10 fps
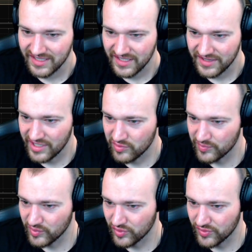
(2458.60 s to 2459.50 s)
they were
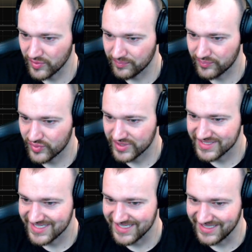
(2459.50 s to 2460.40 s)
both
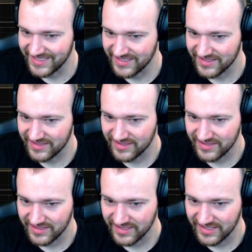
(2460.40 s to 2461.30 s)
pretty
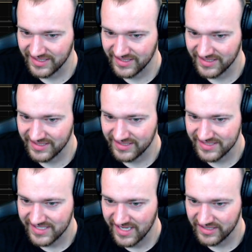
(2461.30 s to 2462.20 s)

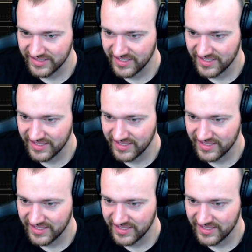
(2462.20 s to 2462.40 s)
scary.